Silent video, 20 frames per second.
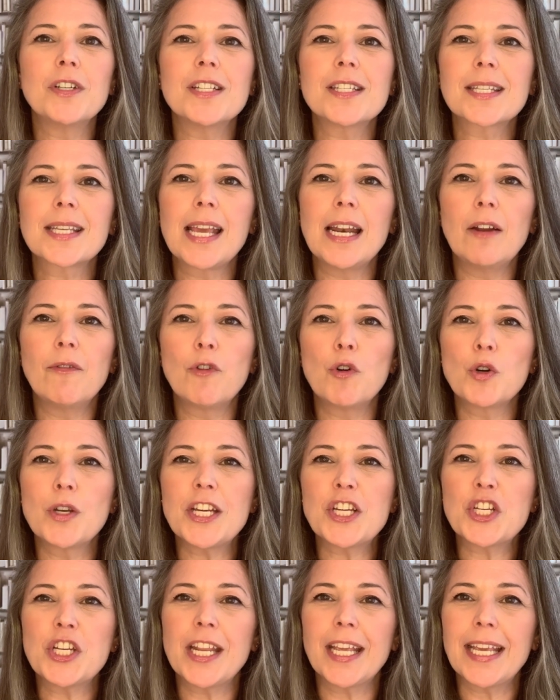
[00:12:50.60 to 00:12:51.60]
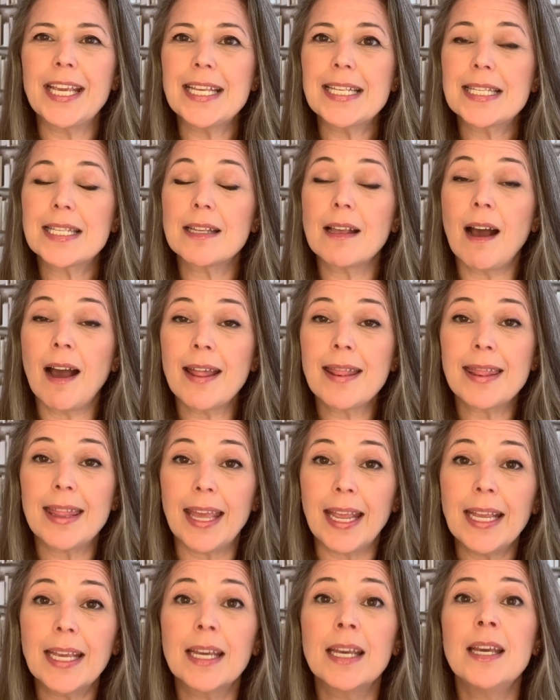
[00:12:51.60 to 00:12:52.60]
skill of auditioning is, I
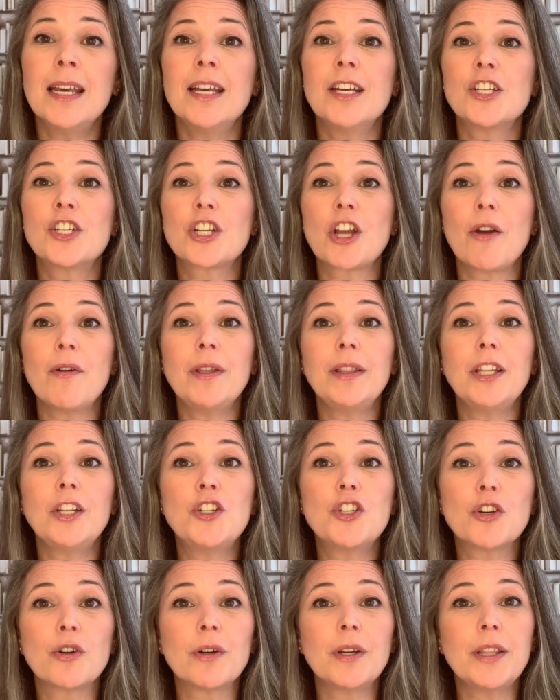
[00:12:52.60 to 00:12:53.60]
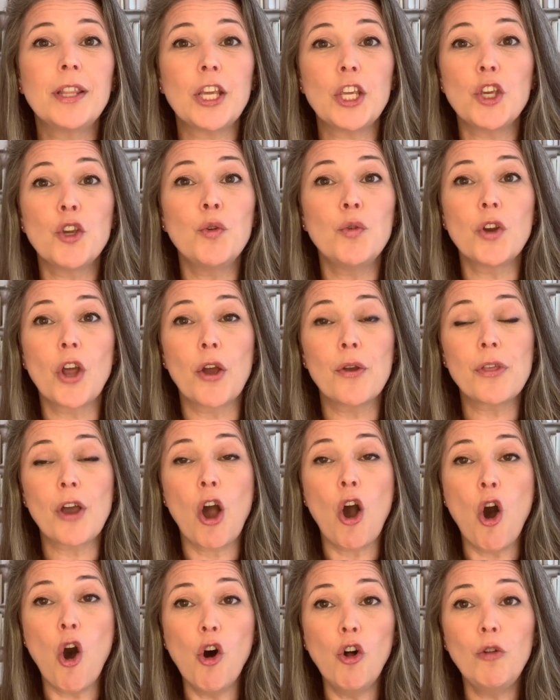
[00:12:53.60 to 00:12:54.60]
think, showing the jury that you know the
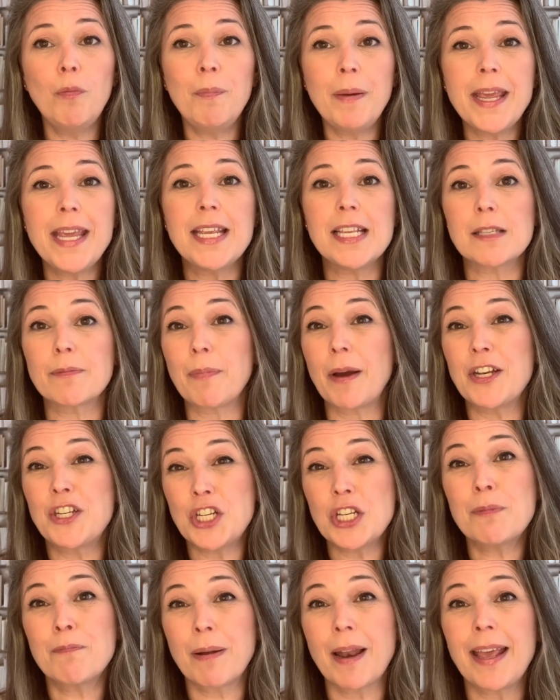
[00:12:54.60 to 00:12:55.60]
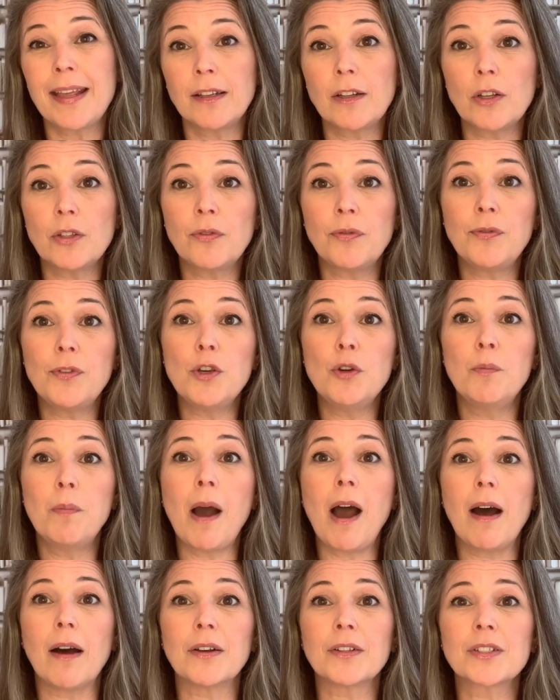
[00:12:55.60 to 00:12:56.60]
whole piece by just playing those few
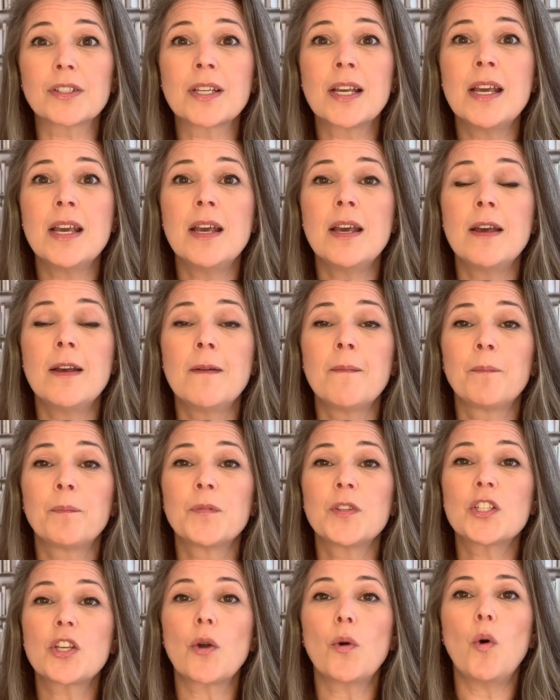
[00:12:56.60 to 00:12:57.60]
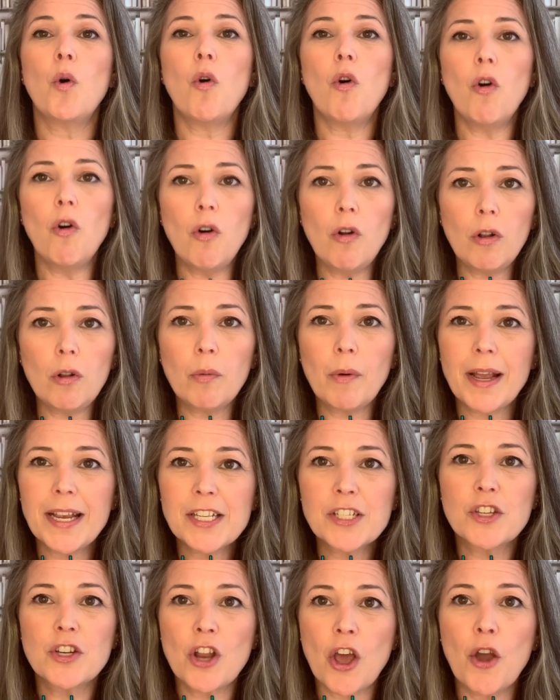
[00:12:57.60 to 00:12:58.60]
bars. So
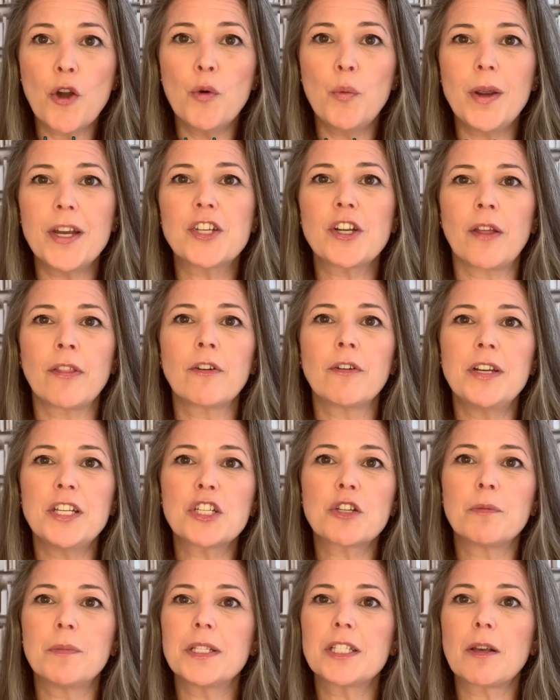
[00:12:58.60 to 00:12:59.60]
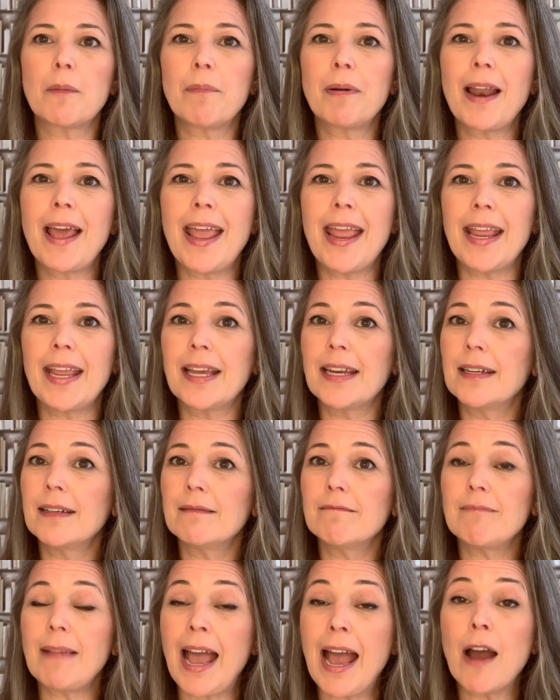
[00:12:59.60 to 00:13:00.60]
always know which other instruments are playing
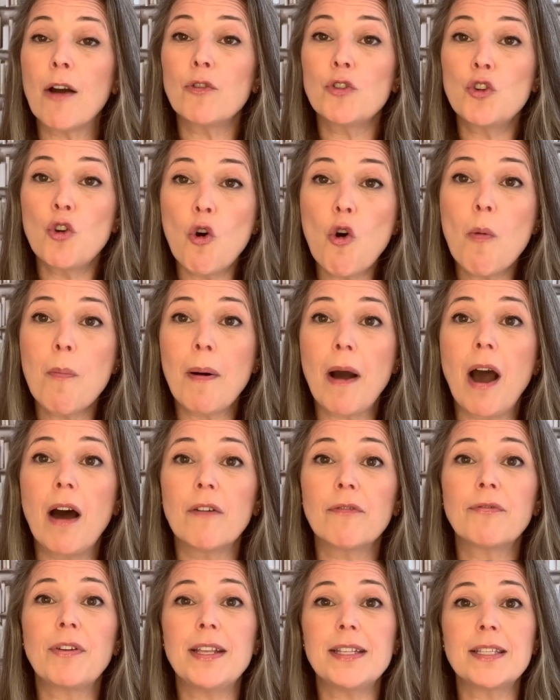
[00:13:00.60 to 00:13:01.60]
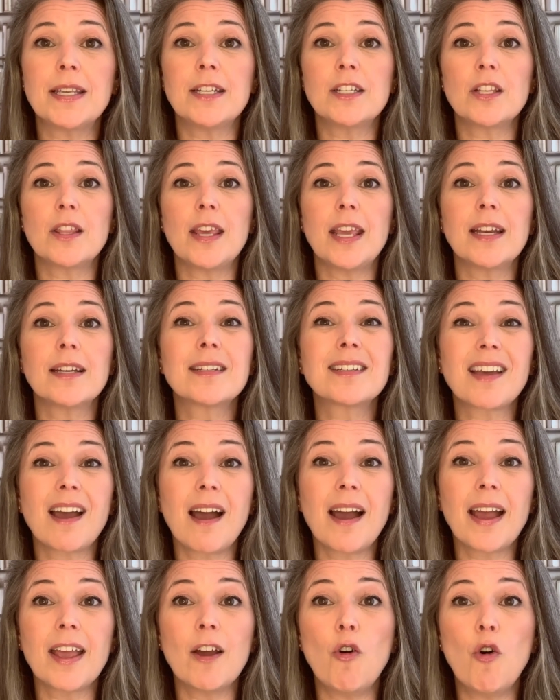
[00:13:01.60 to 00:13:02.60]
and how your part fits into the
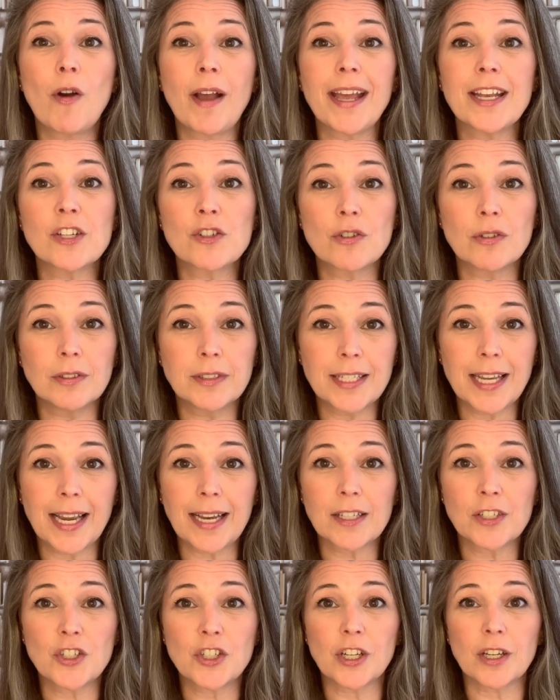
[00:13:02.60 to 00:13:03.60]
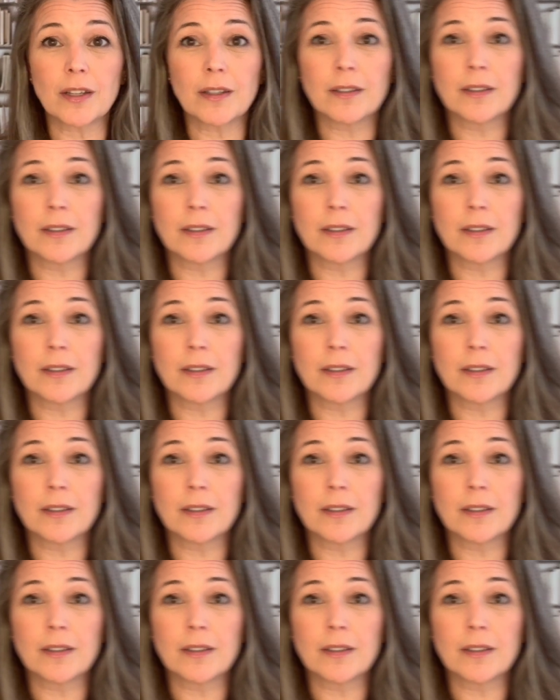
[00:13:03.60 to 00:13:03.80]
entire orchestral texture.